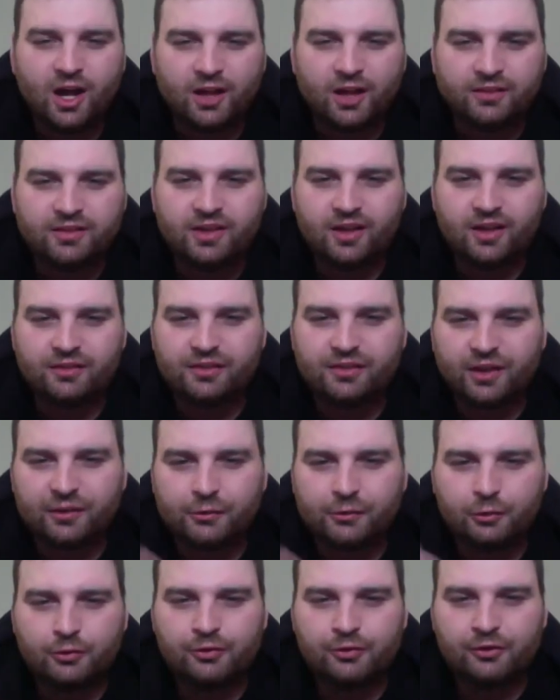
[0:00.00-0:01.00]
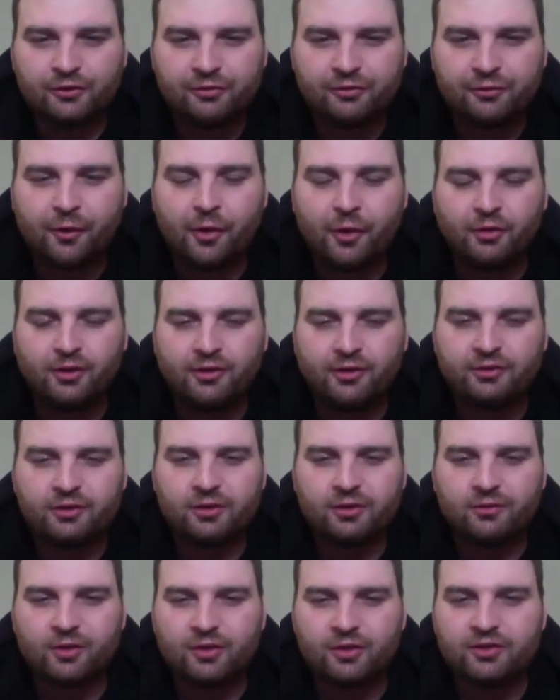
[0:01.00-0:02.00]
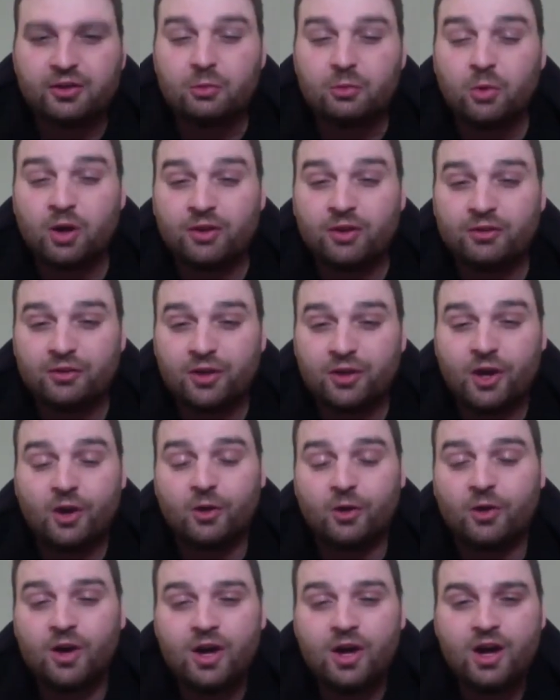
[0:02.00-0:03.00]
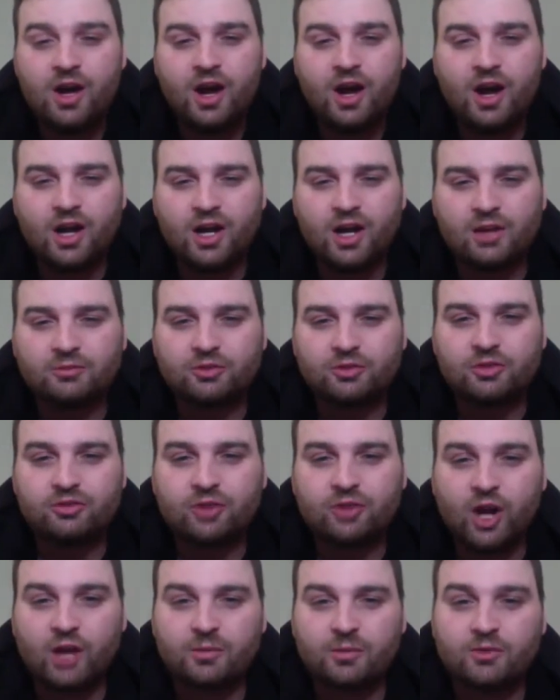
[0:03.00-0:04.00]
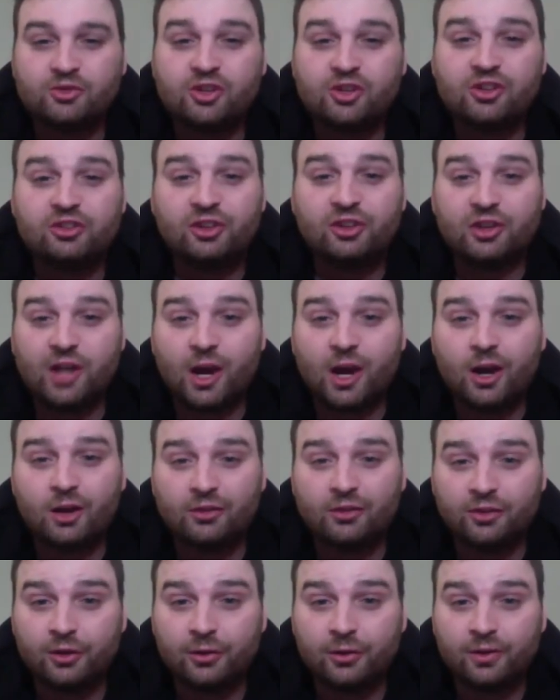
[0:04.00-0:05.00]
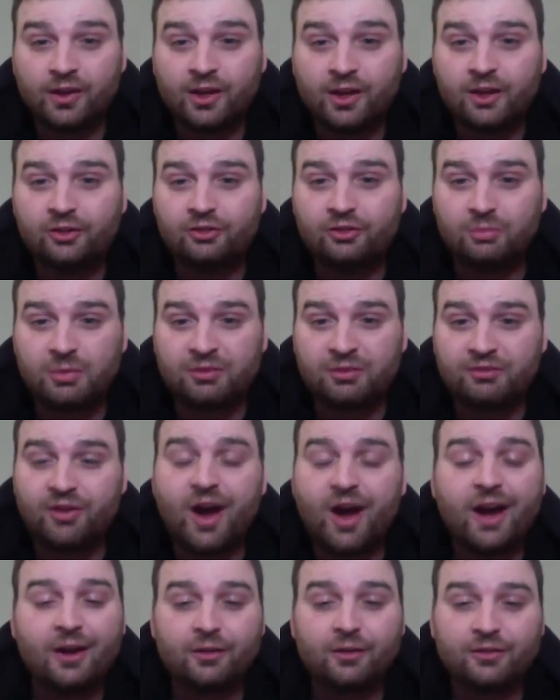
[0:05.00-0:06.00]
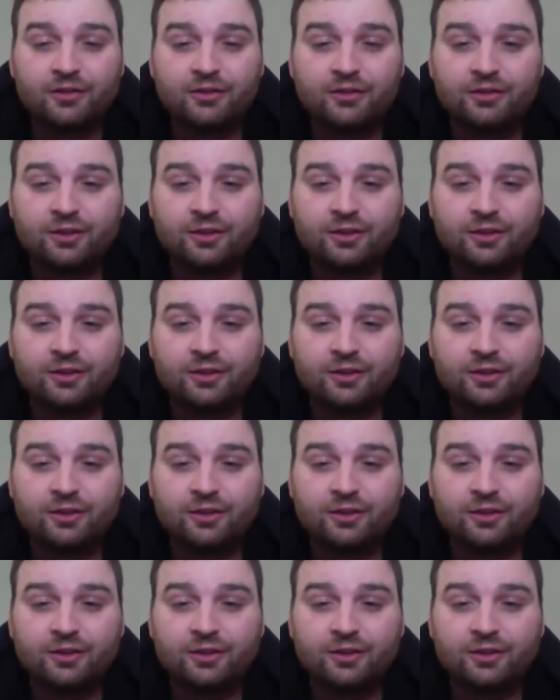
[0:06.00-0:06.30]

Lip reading: TSS, who's a fellow listener of us, he wanted to know, just talk about Jason Garrett. Do you think he should be fired this year?